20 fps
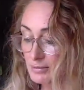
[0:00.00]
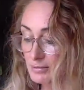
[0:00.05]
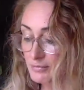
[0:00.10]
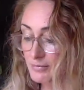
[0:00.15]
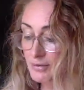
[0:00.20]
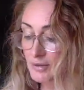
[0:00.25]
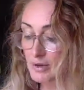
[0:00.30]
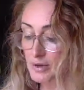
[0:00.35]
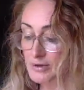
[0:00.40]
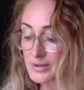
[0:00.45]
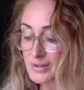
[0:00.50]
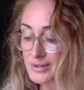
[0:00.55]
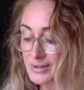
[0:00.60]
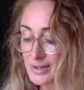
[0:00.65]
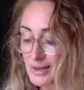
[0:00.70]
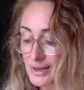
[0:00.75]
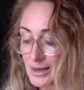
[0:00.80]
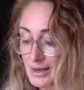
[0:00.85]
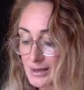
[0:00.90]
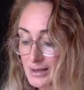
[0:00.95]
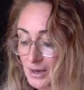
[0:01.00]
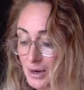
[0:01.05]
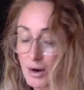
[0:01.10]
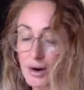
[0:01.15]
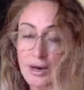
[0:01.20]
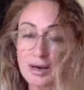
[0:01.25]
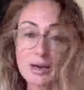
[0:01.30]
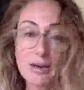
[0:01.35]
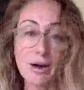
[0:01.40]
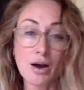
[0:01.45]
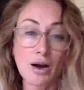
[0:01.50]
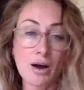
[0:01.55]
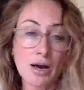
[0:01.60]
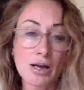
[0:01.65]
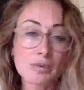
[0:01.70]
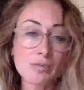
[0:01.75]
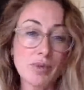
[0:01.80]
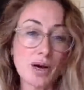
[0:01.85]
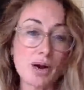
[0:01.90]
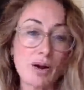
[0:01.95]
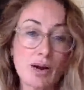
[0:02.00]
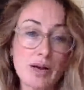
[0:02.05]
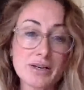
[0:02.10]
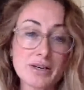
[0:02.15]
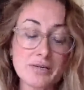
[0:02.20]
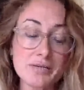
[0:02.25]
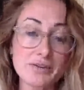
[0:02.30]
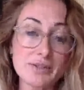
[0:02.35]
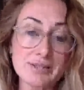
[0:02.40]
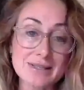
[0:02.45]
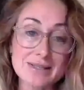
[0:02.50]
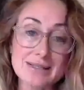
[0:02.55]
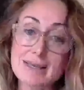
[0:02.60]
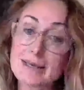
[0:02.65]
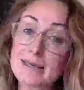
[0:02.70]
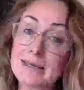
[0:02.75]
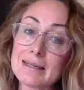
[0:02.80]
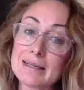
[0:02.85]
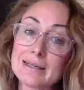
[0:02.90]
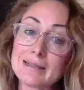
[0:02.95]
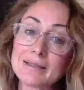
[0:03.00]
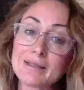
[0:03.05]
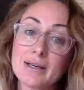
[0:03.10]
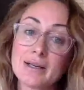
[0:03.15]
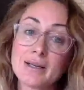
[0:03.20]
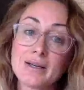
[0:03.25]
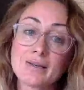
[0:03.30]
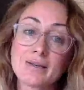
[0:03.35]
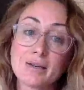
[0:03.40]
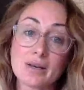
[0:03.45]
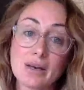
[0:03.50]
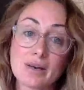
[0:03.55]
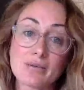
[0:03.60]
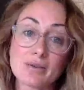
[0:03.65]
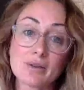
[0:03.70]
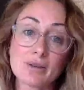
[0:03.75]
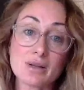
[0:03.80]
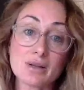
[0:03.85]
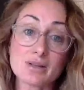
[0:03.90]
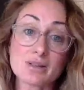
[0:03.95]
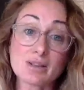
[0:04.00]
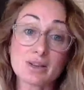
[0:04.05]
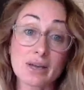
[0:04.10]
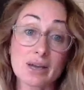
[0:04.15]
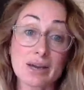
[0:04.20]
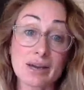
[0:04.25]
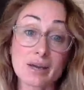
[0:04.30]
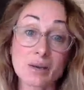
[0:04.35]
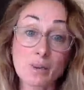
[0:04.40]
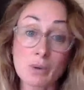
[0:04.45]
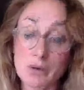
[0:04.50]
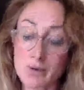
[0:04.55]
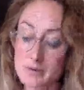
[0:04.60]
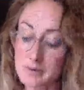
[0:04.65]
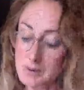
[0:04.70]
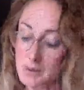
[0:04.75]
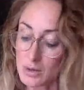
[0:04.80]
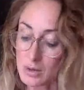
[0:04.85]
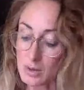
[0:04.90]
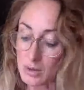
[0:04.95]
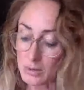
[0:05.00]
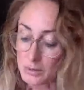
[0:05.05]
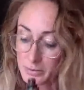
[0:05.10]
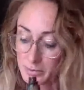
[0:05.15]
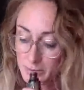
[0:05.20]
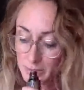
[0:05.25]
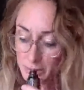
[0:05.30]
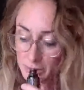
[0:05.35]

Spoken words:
for those seeking to hide behind a facade that everything's okay when it's not.